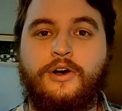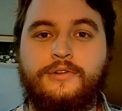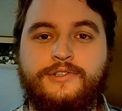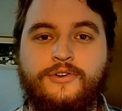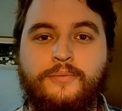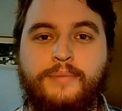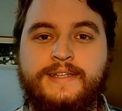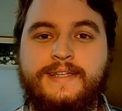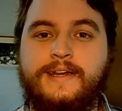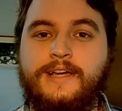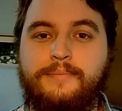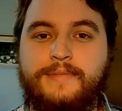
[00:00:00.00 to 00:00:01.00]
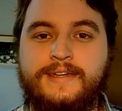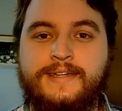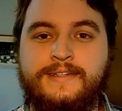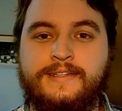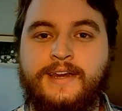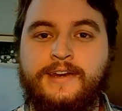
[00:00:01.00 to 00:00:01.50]
Also, by setting up that
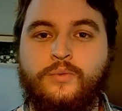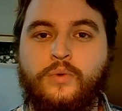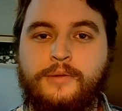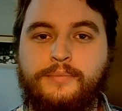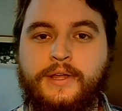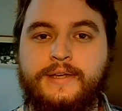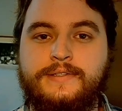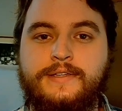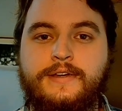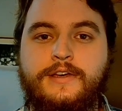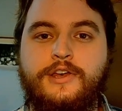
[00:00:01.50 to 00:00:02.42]
designated workplace,